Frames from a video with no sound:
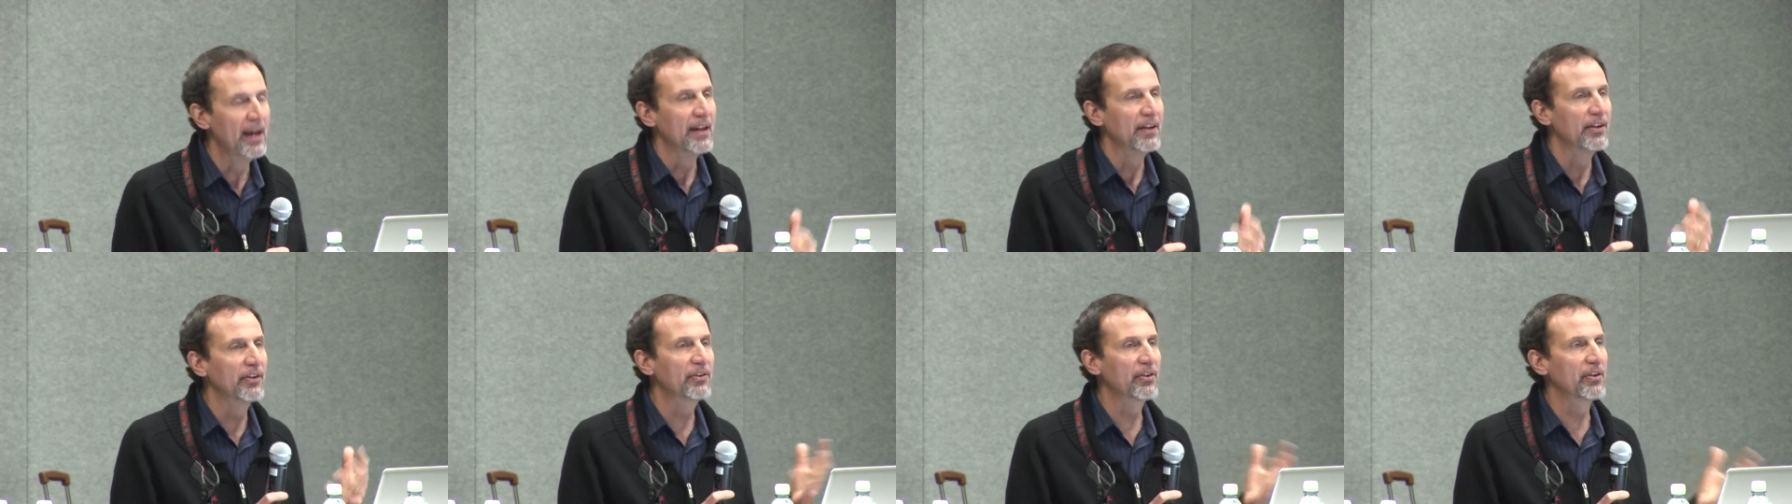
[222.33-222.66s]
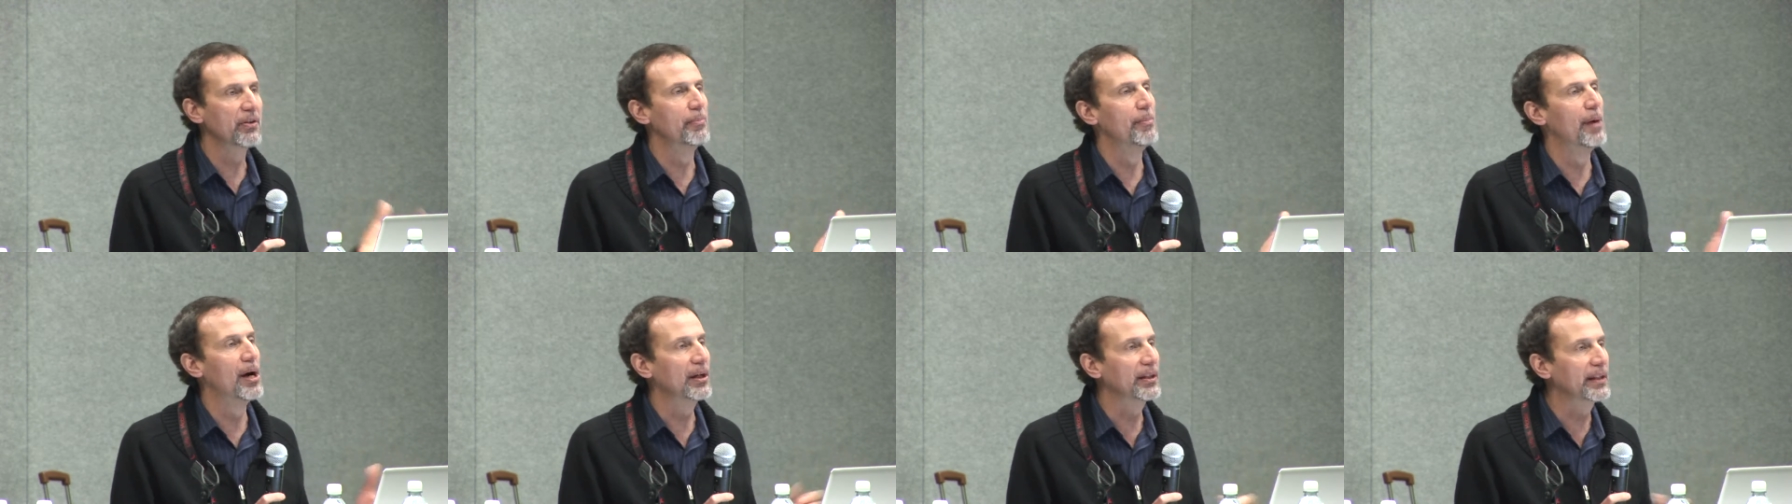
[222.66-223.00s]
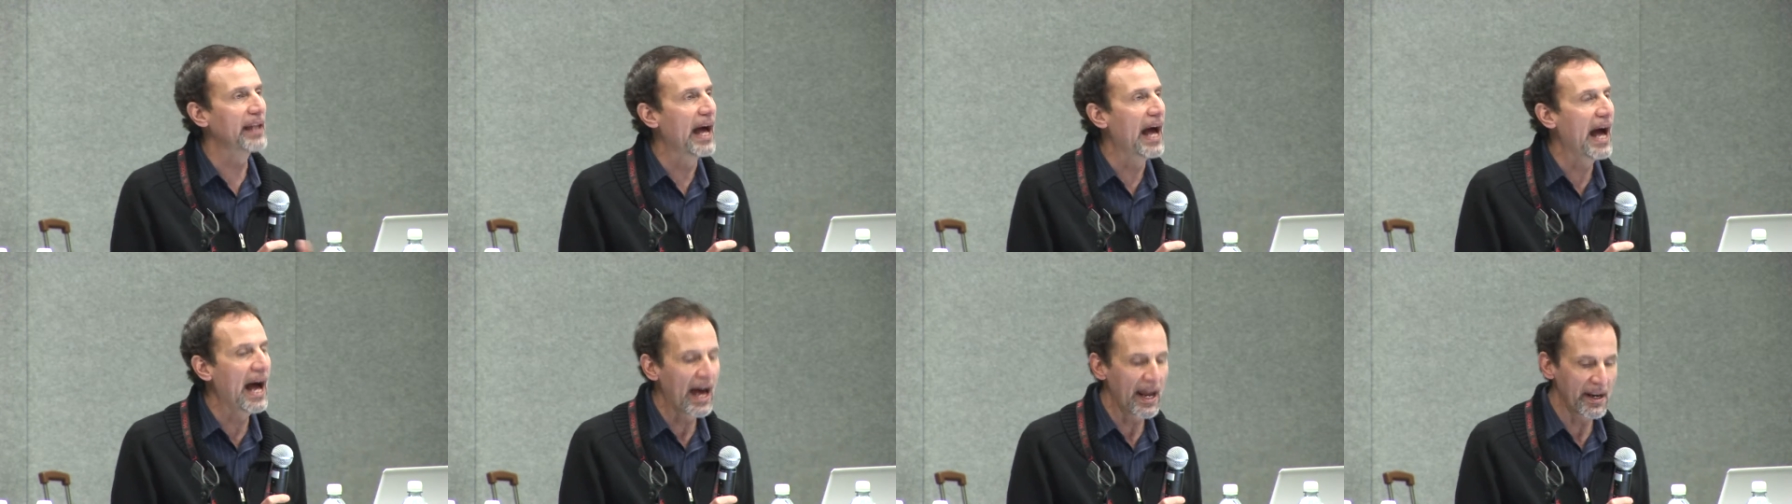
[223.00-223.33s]
This is among
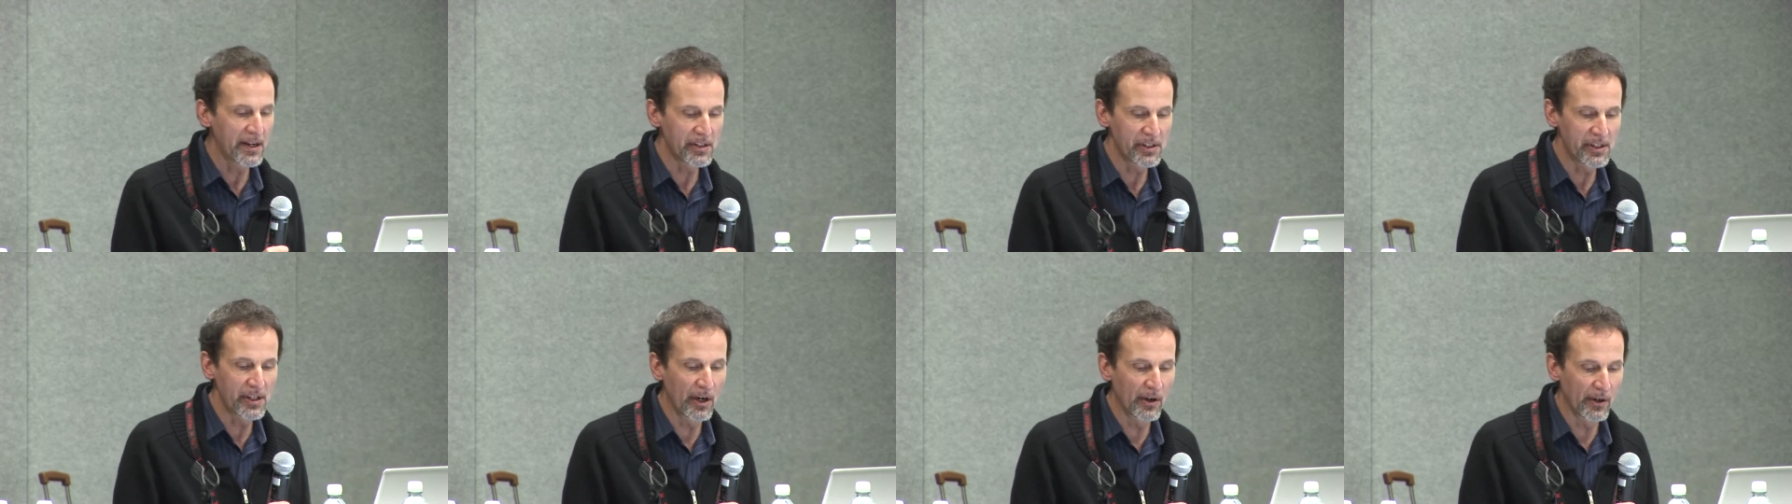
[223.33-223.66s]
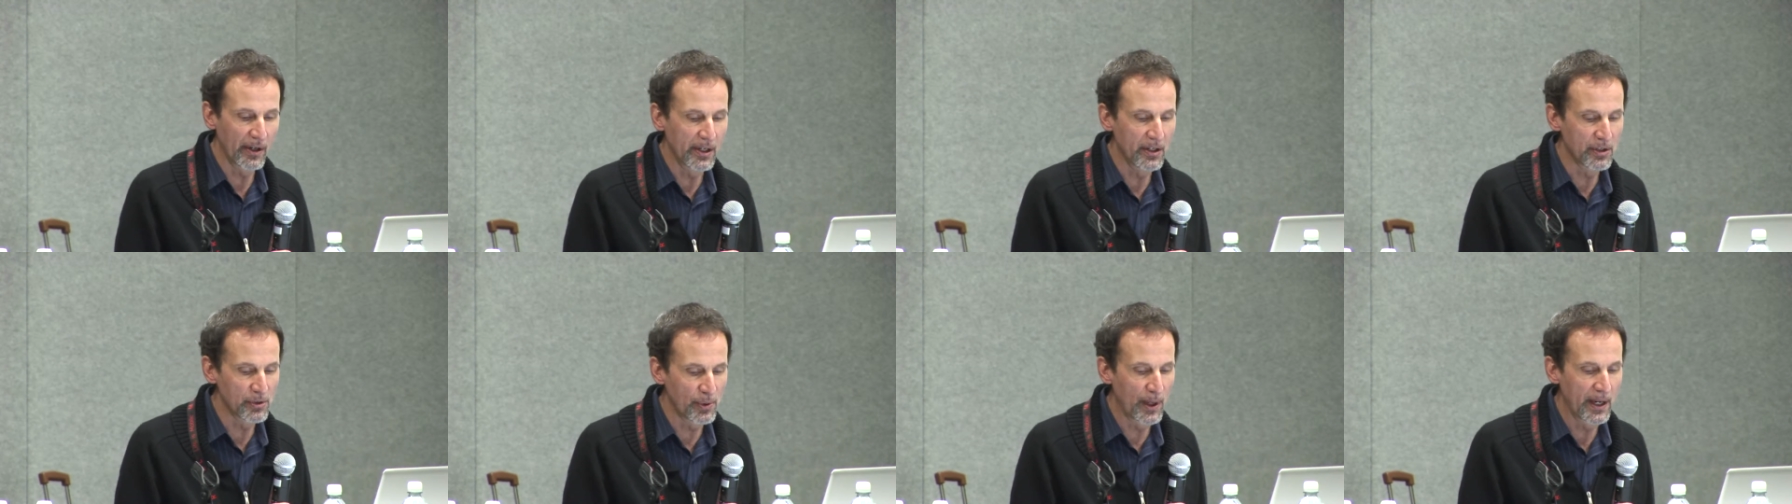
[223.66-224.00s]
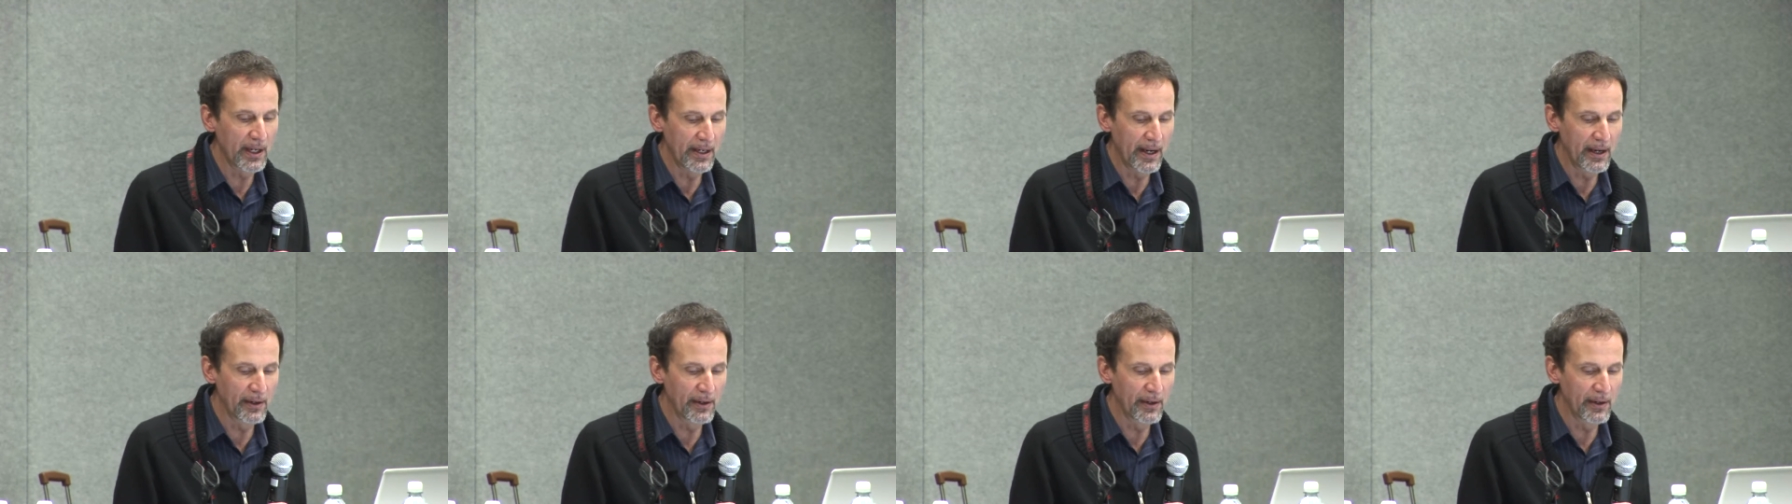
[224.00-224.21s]
the hottest areas right